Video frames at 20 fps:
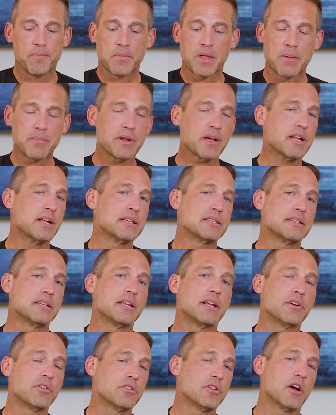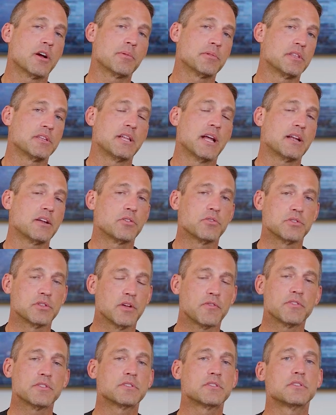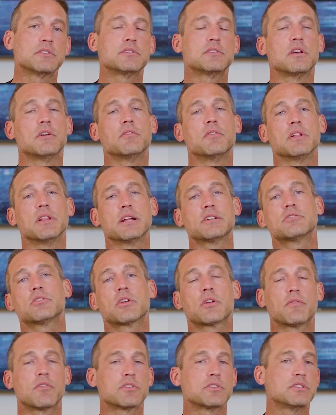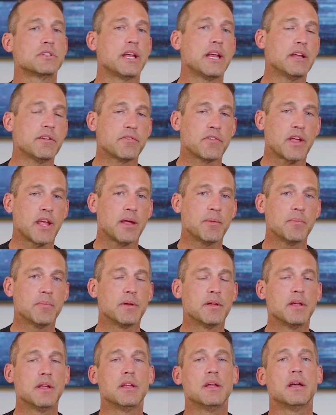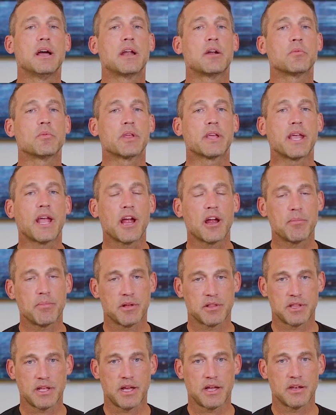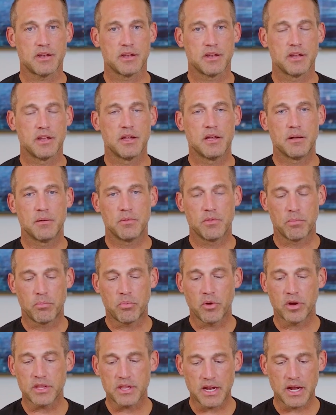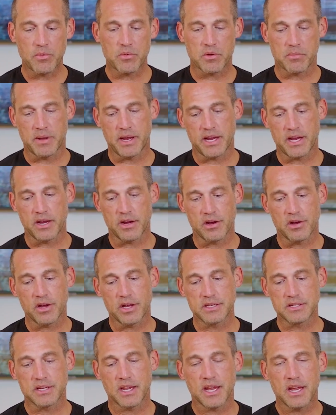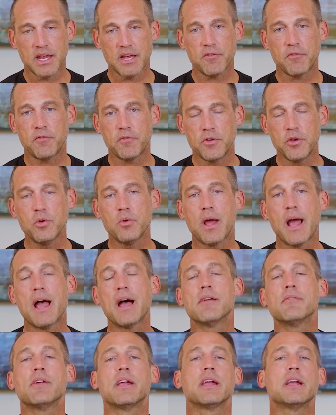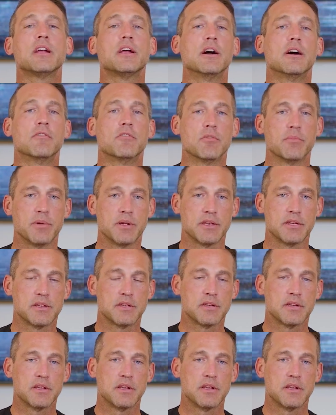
I'm not going to sit here and talk about the technical differences of electric versus heat flame. I don't really care about that. The point that I want to make here is if you have a government